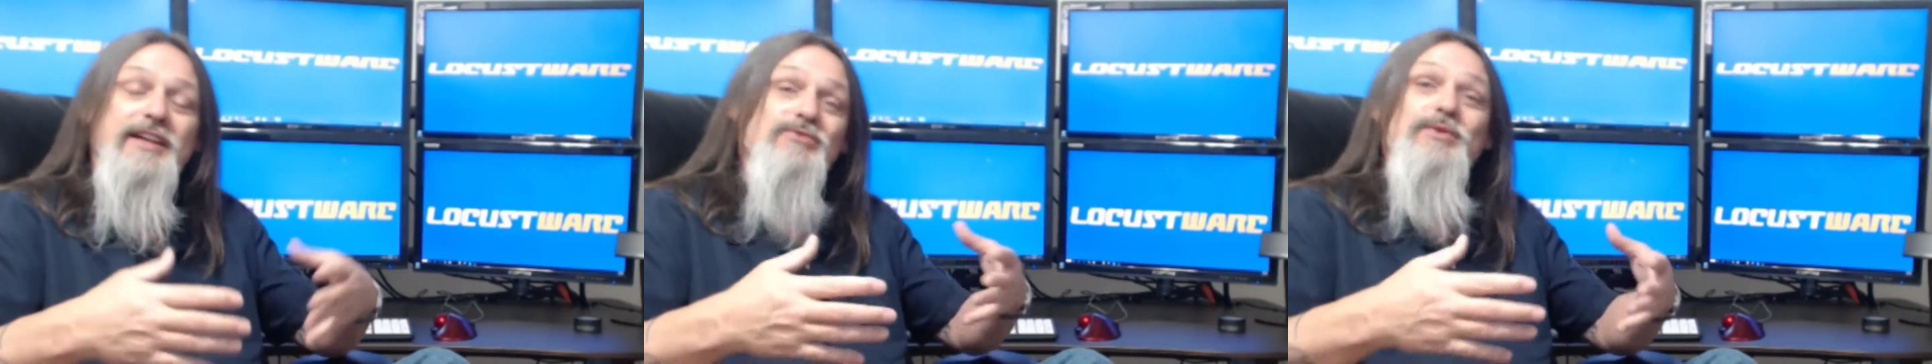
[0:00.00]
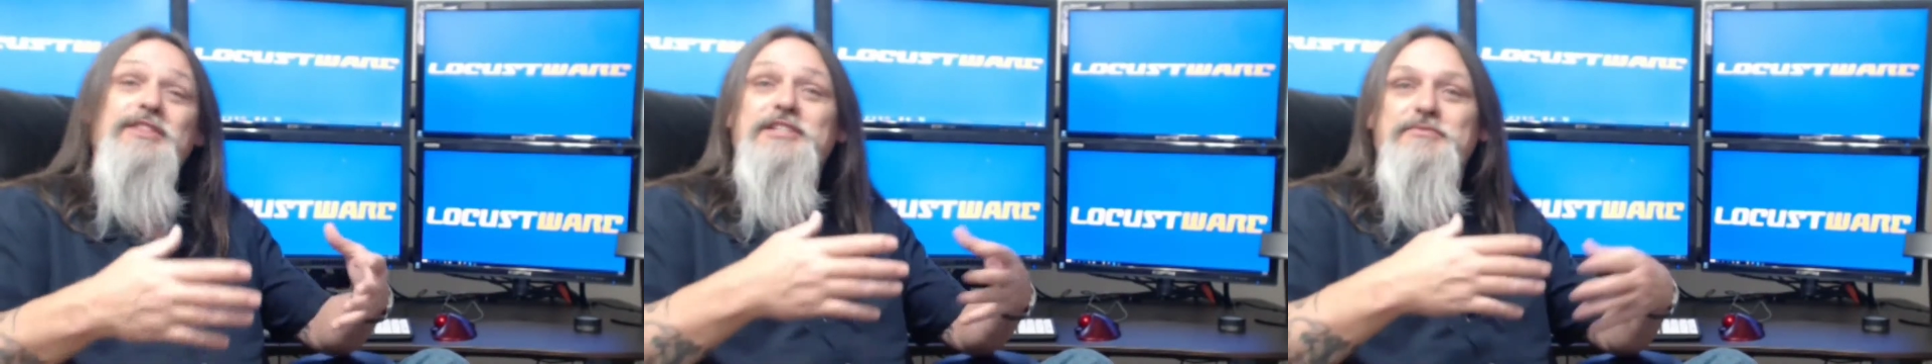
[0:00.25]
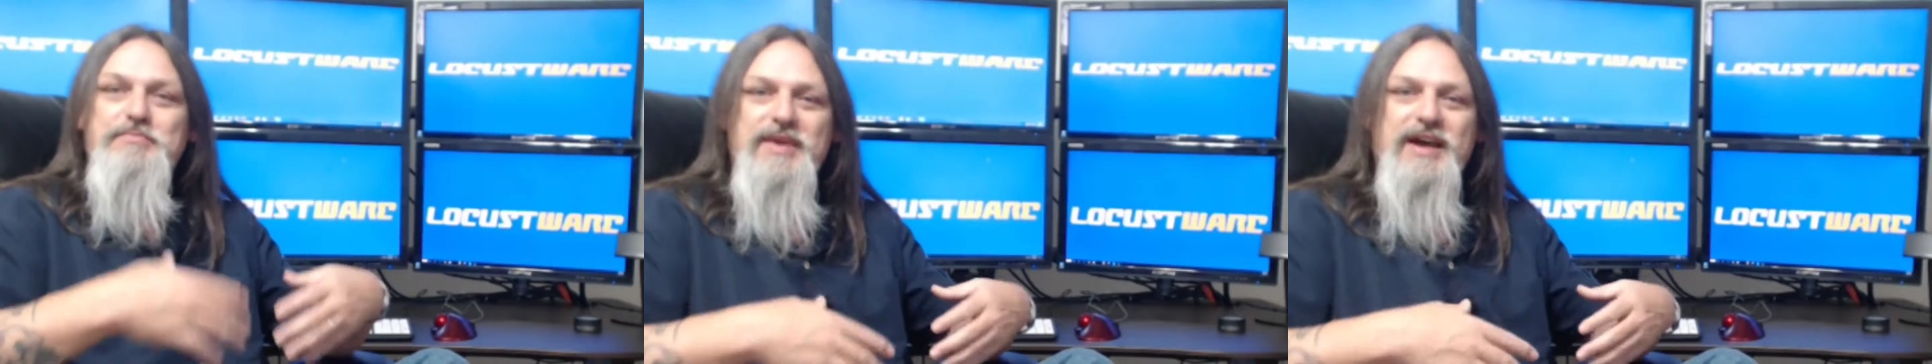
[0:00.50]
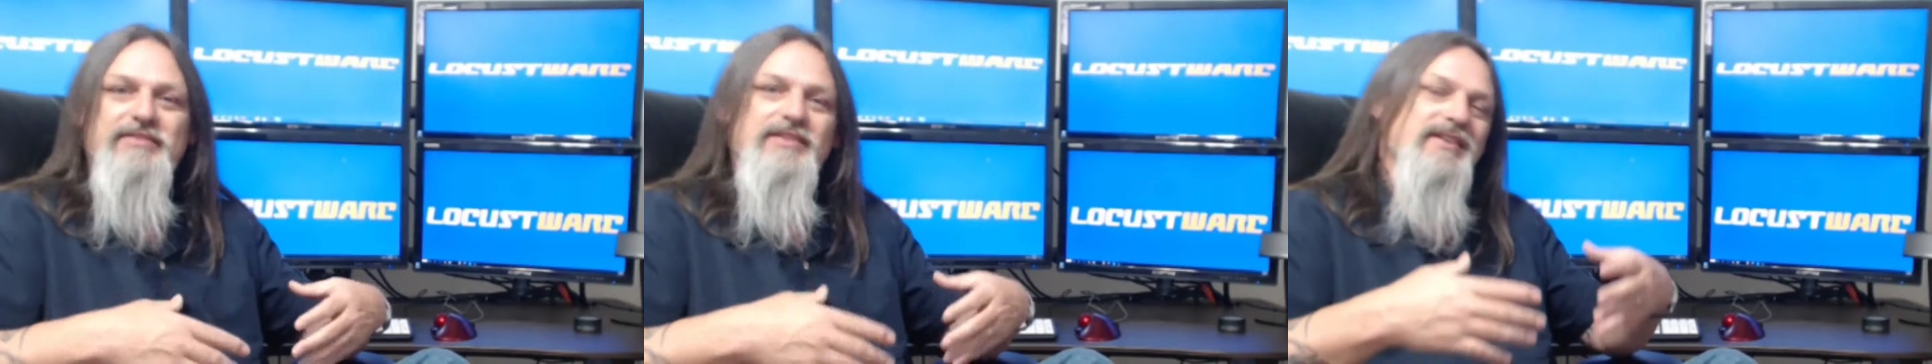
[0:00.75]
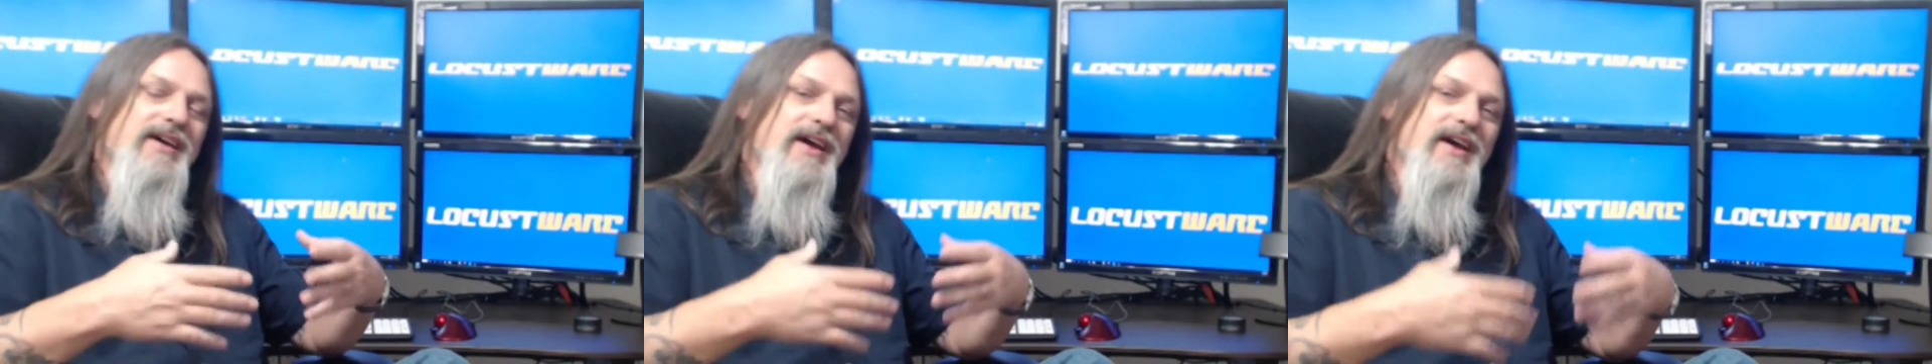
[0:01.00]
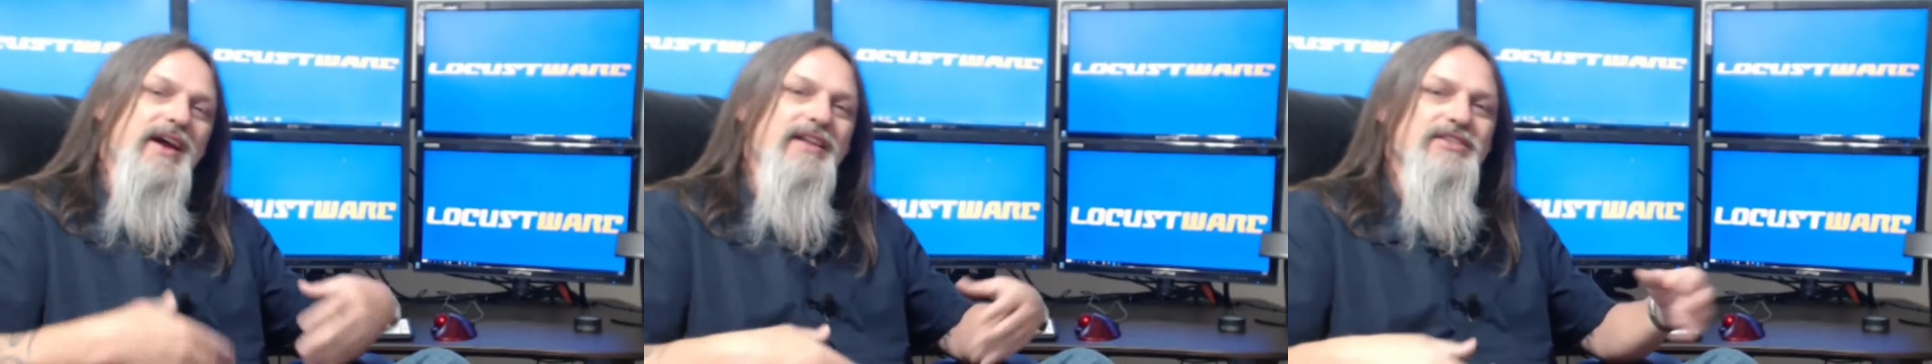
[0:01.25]
That's what this method
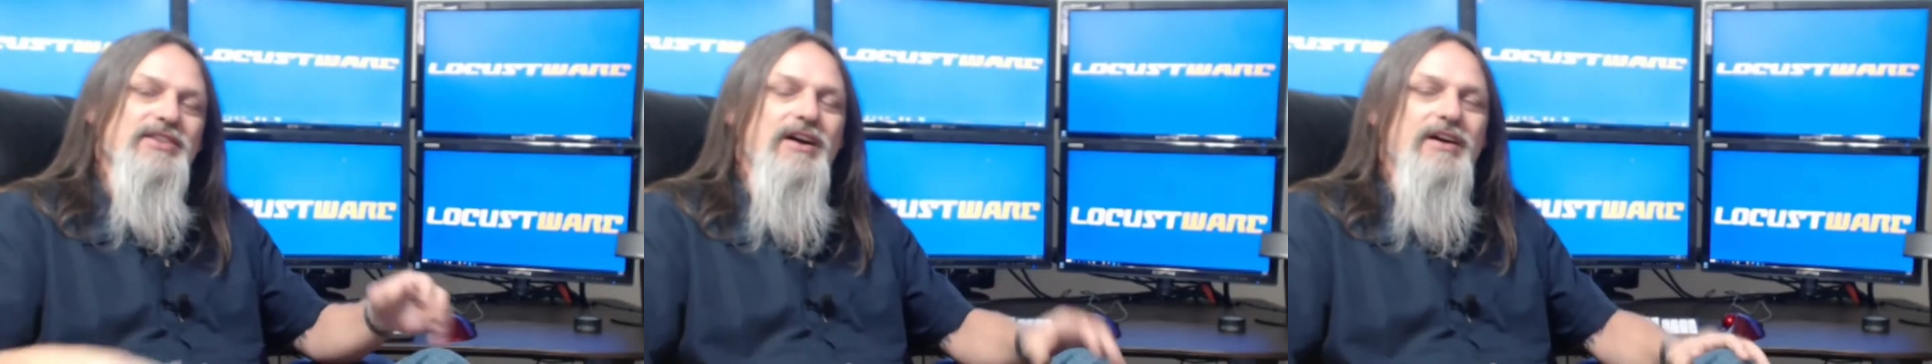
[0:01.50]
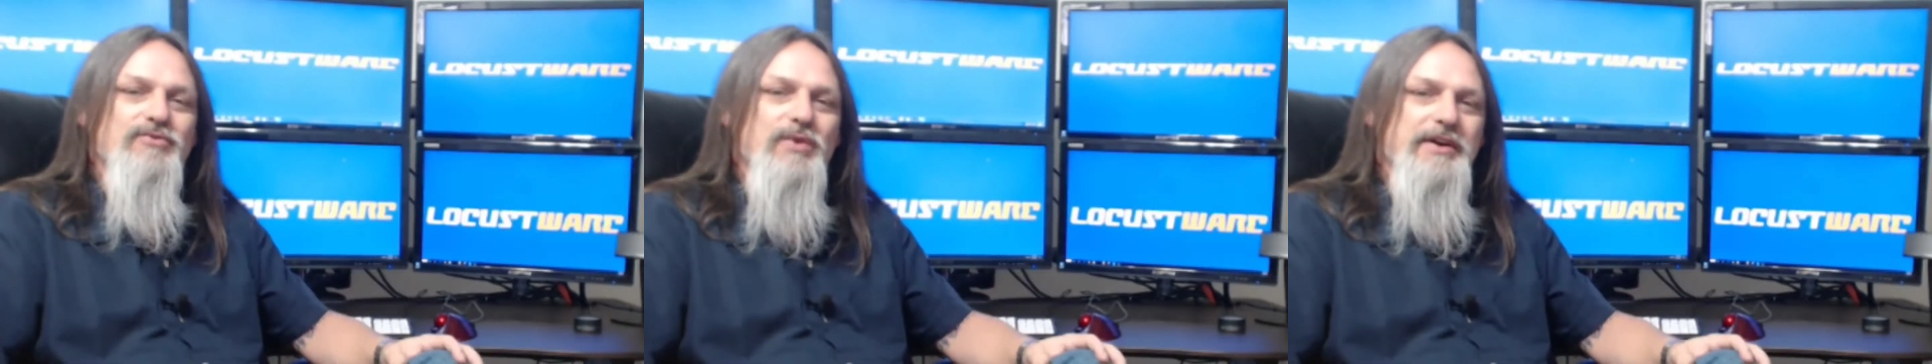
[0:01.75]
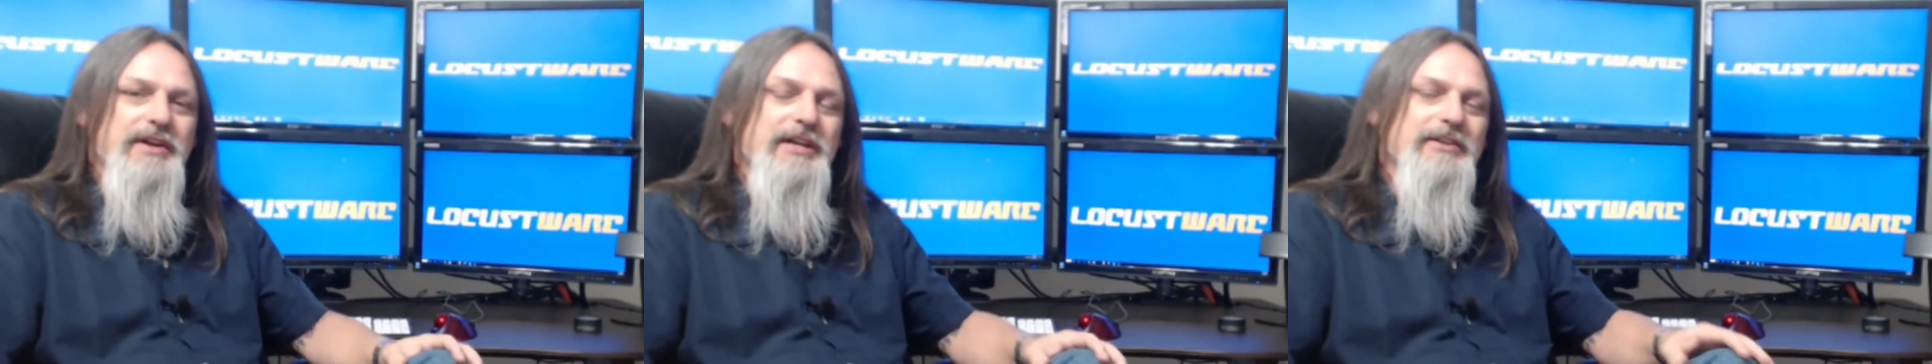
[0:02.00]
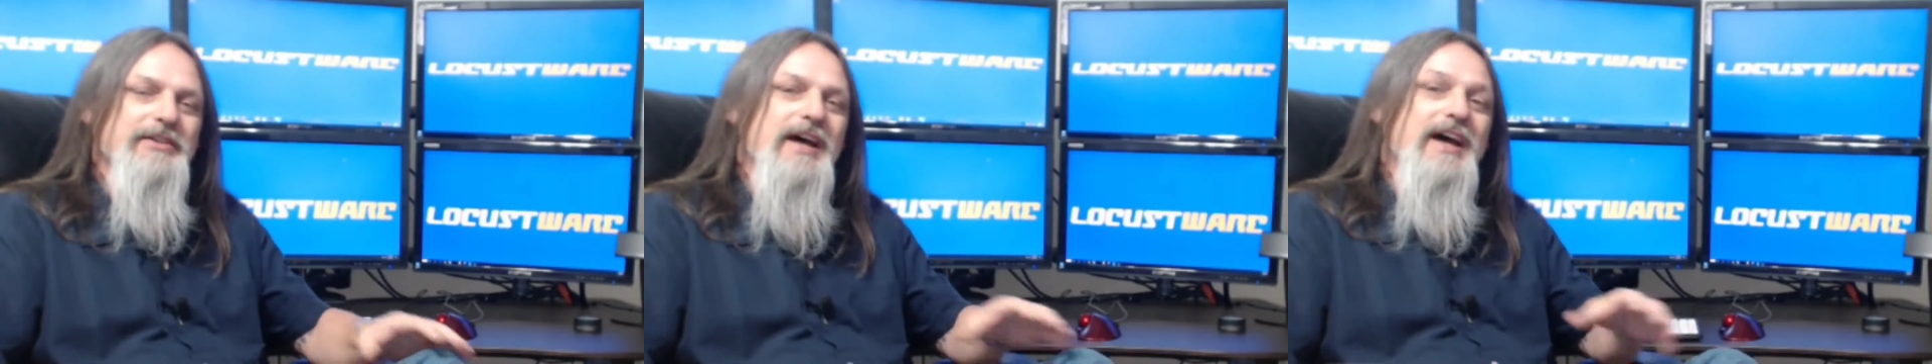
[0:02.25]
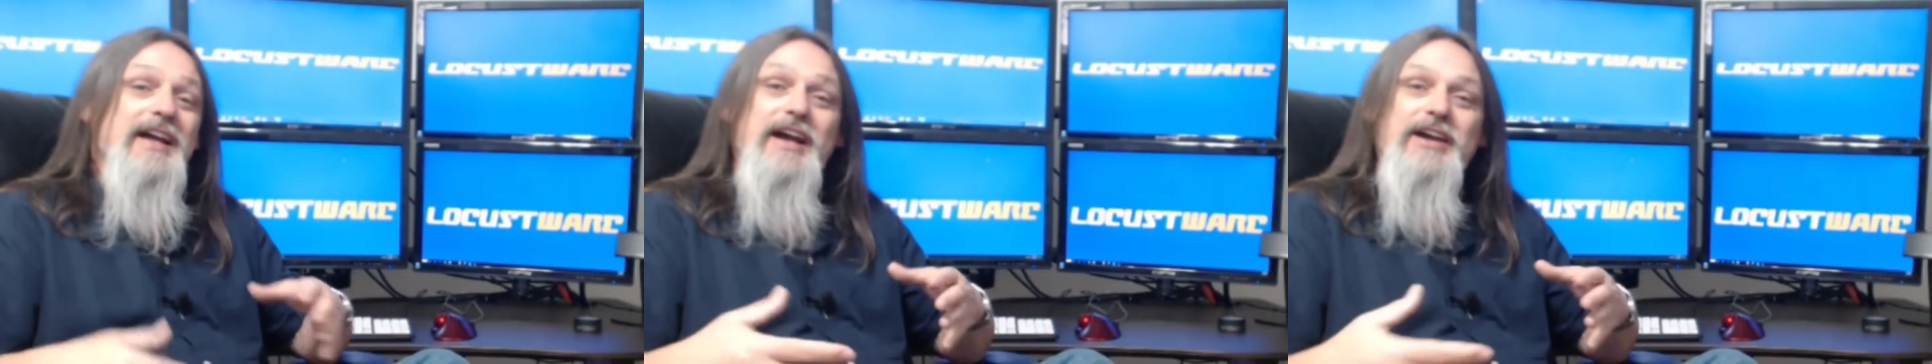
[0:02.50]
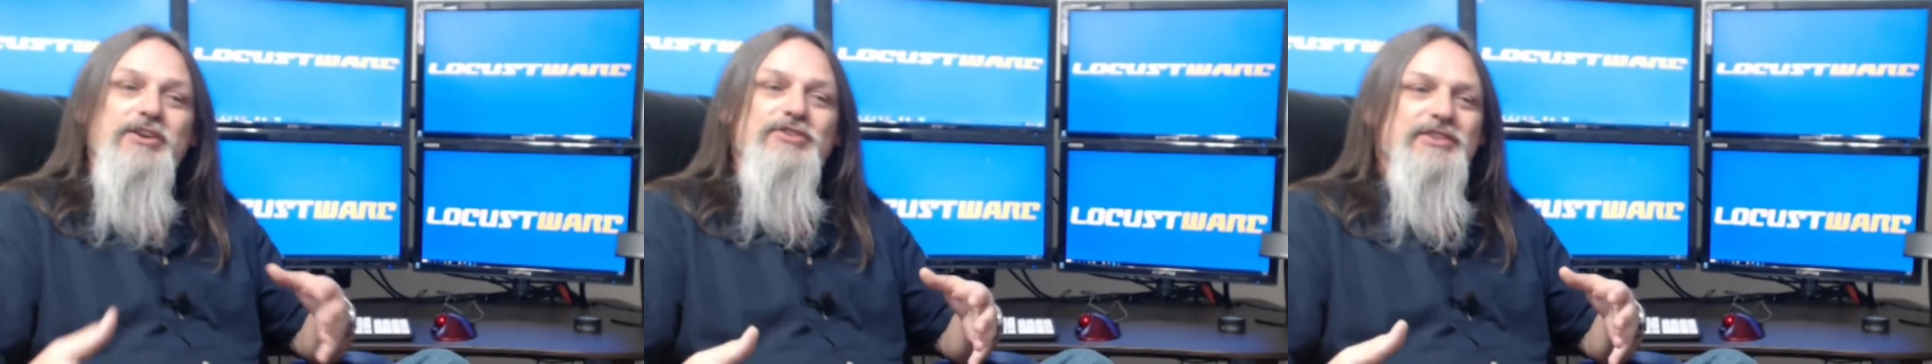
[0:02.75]
and software is.
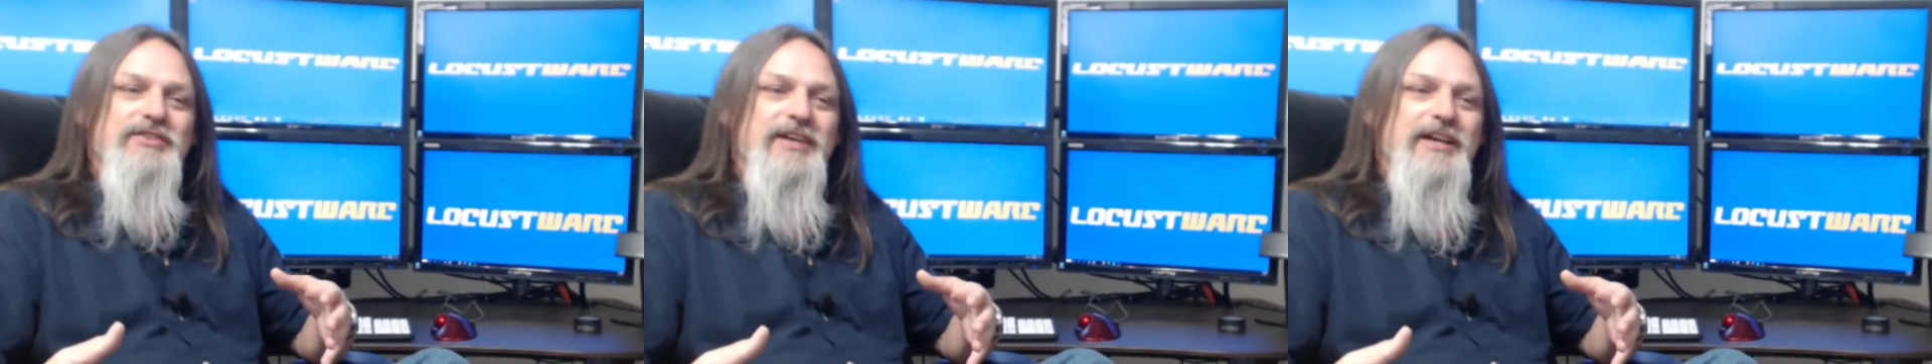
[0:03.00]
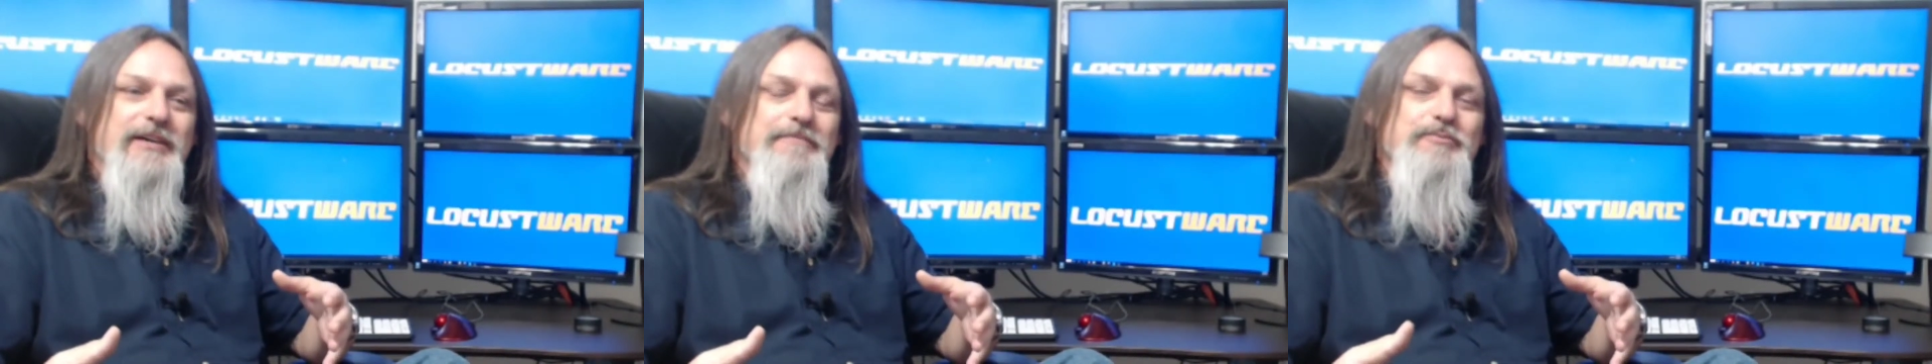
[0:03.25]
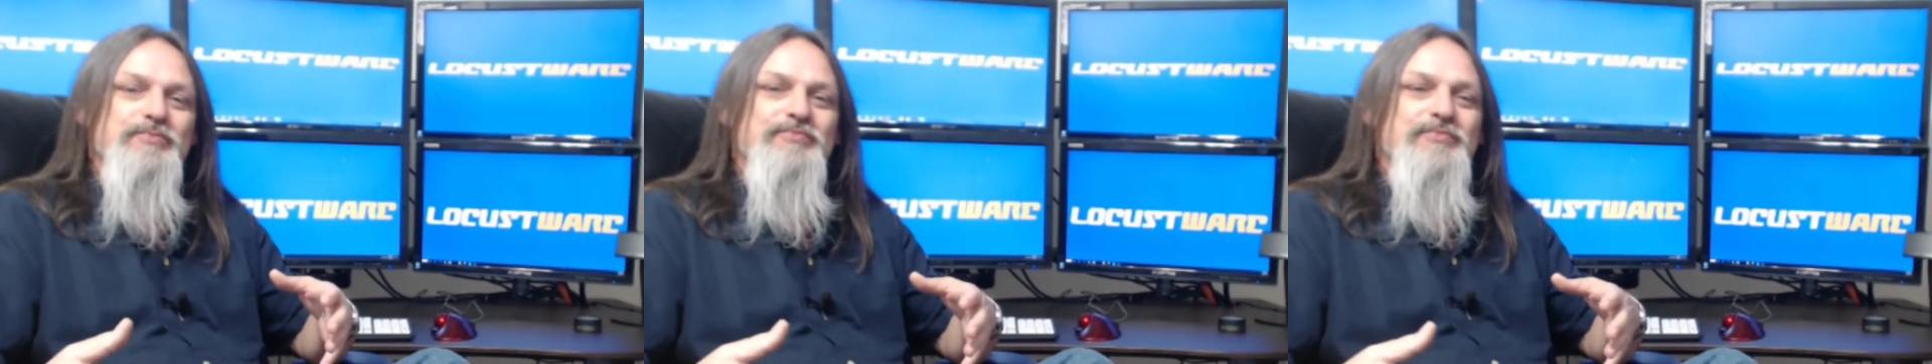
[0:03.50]
Now, here's the thing.